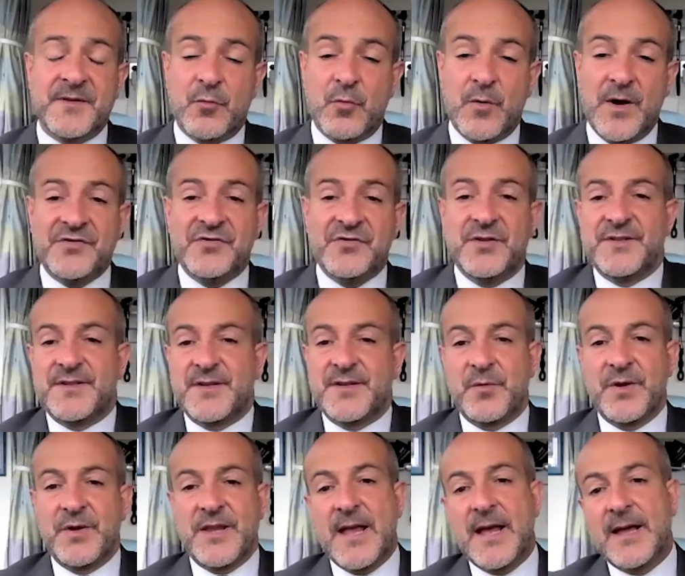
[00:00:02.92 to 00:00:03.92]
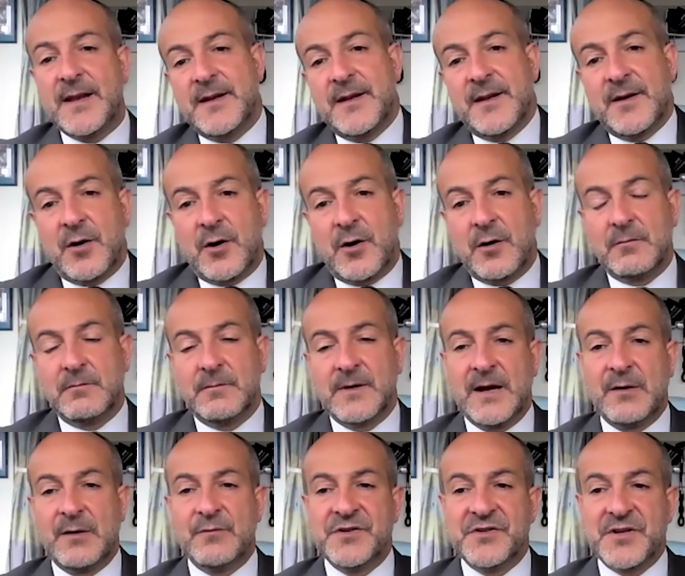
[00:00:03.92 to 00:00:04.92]
of questions that we get in our
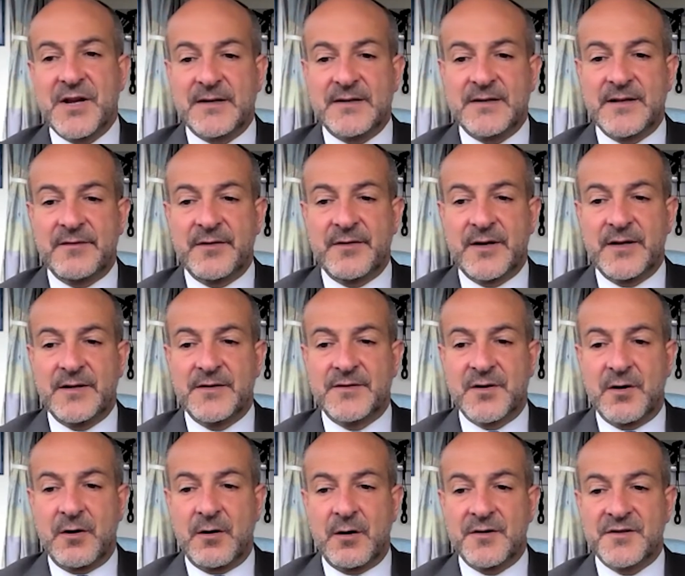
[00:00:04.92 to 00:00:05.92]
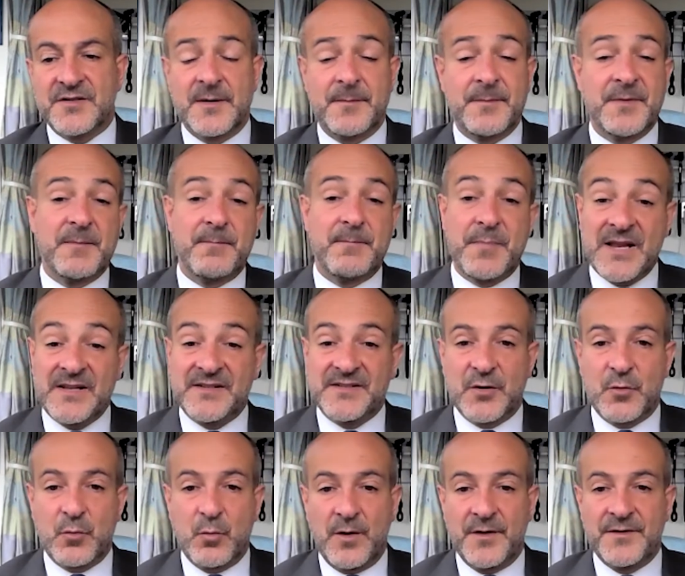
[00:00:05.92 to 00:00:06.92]
outreach activities are some of the
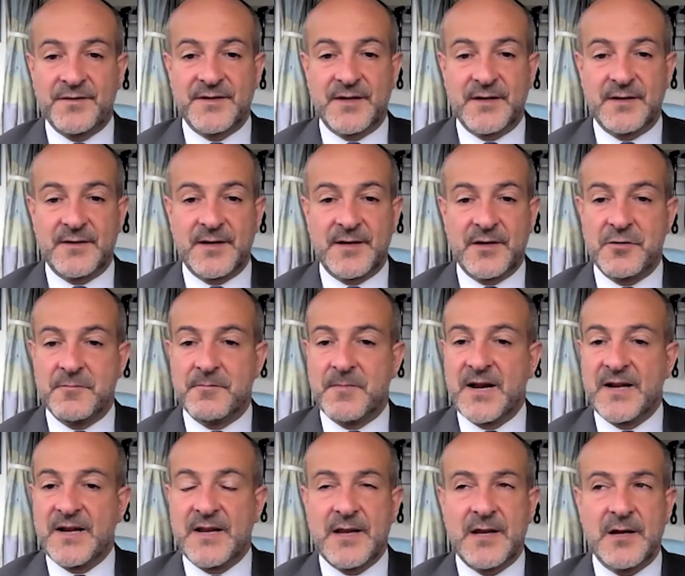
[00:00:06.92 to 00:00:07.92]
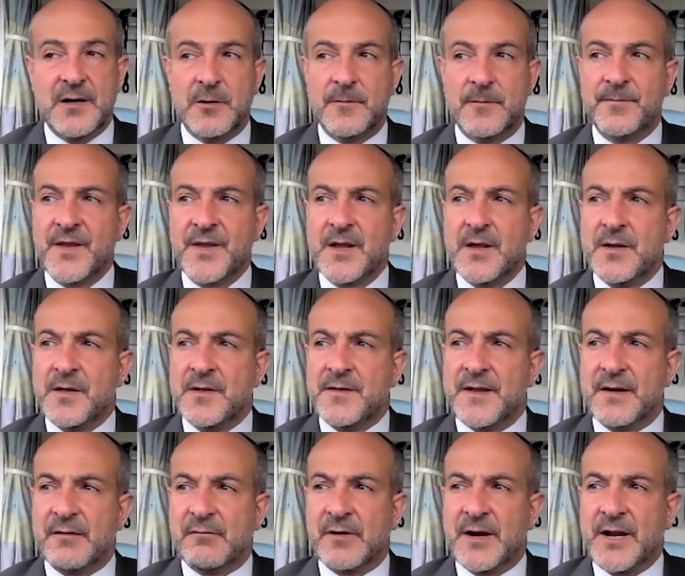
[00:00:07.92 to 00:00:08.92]
basic ones that you might hear
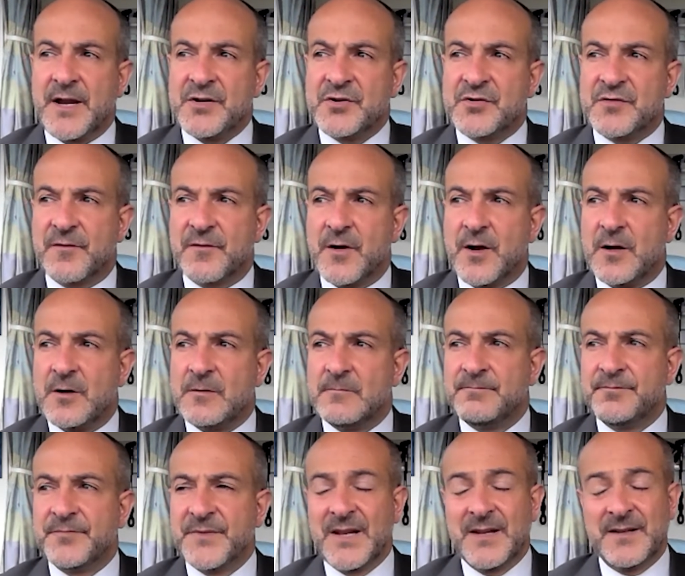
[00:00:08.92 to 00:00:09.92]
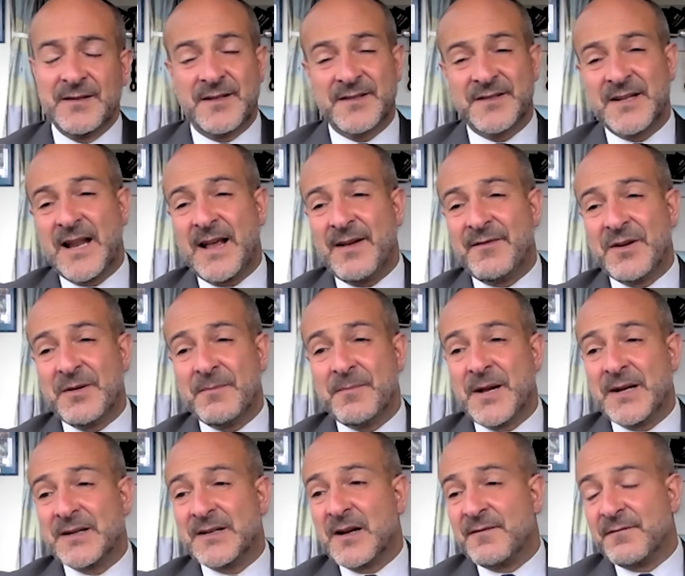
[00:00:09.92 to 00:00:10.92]
that range from, does it have an
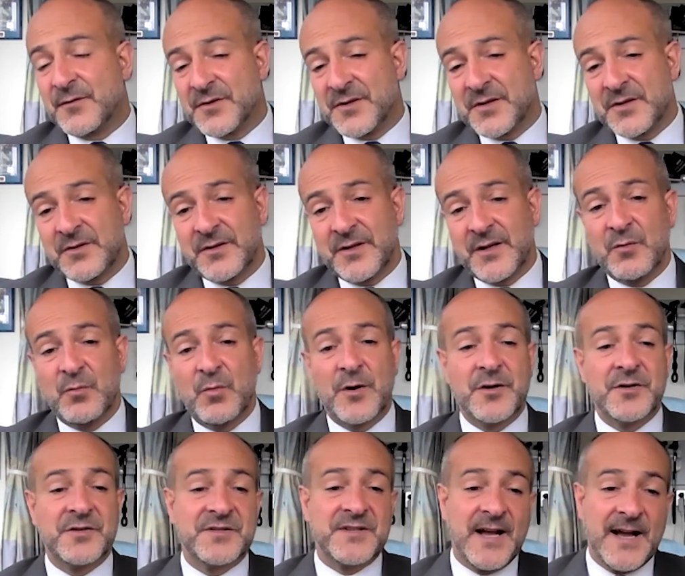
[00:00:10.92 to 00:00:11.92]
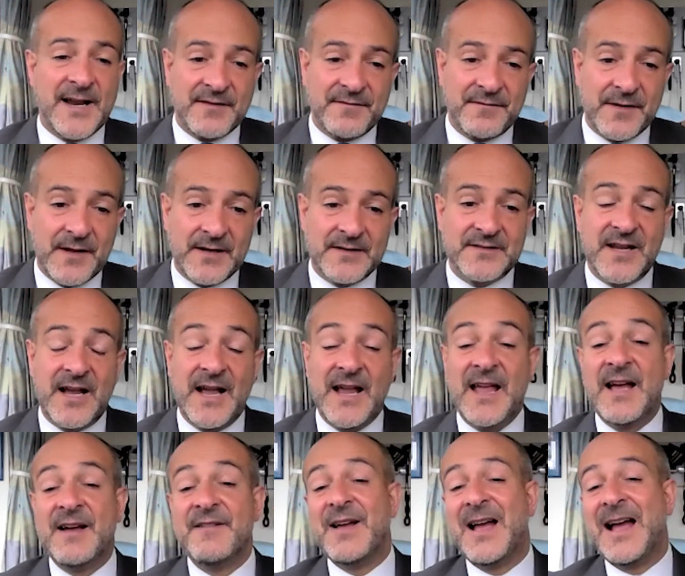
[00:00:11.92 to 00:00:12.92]
impact on fertility? What are side effects? I
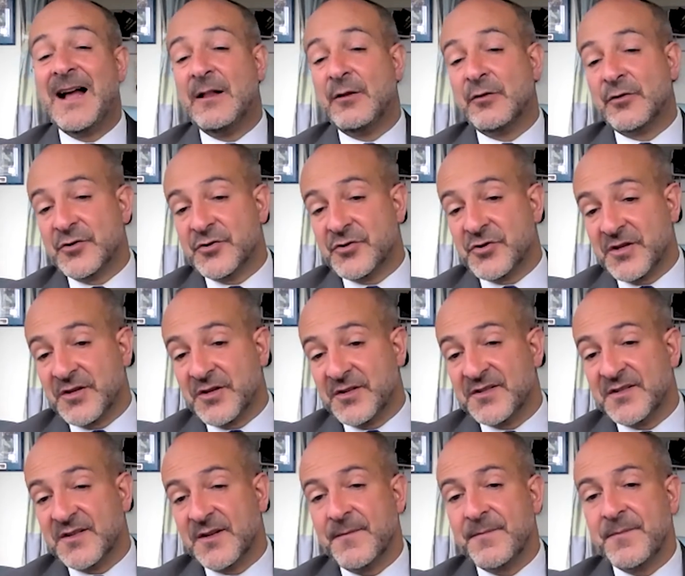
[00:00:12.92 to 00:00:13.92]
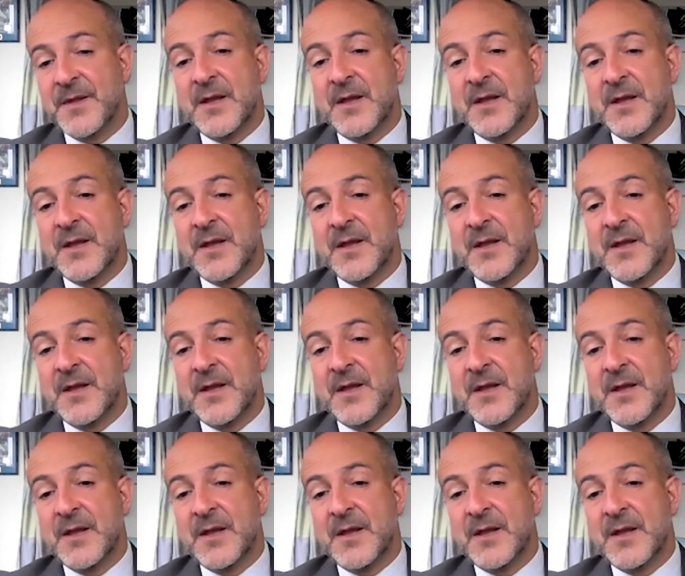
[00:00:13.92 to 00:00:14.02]
have allergies,